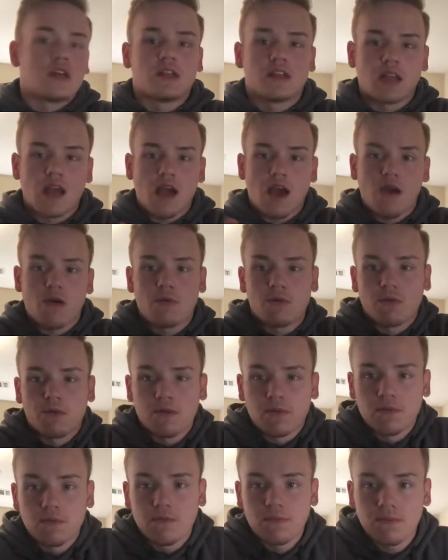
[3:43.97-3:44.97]
Now,
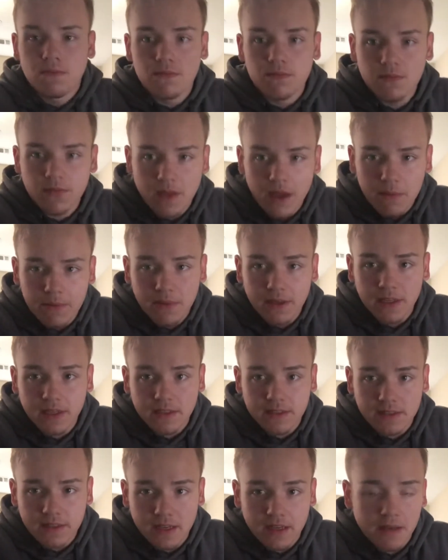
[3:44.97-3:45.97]
that being
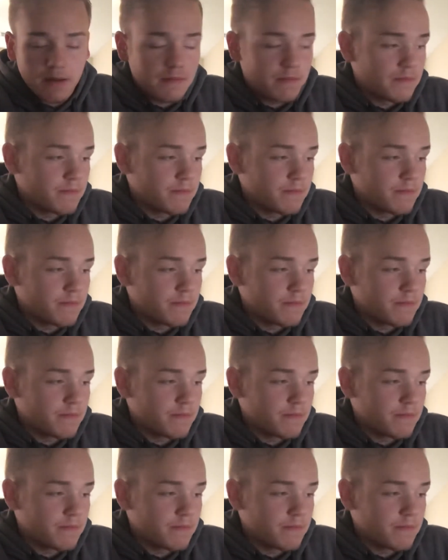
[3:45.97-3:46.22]
said,